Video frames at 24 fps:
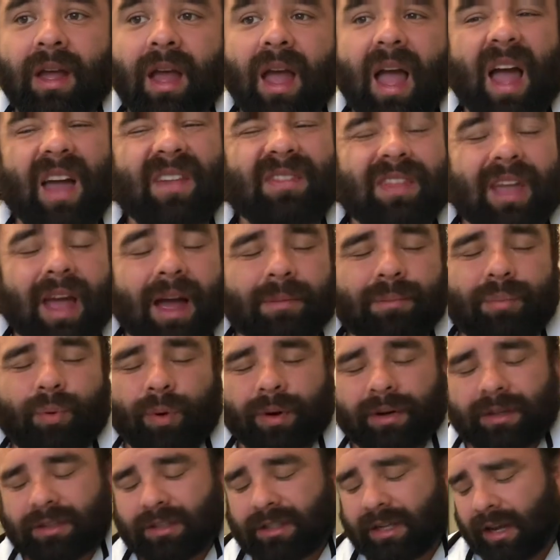at that
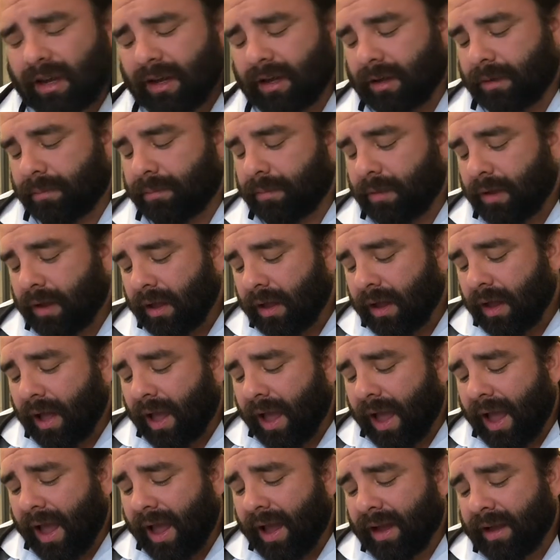point in time.
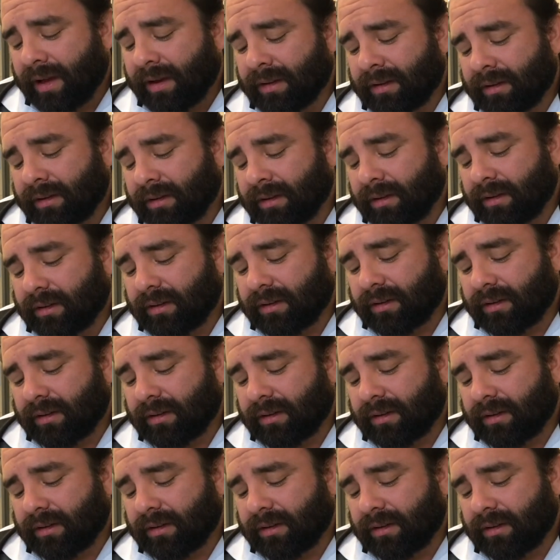And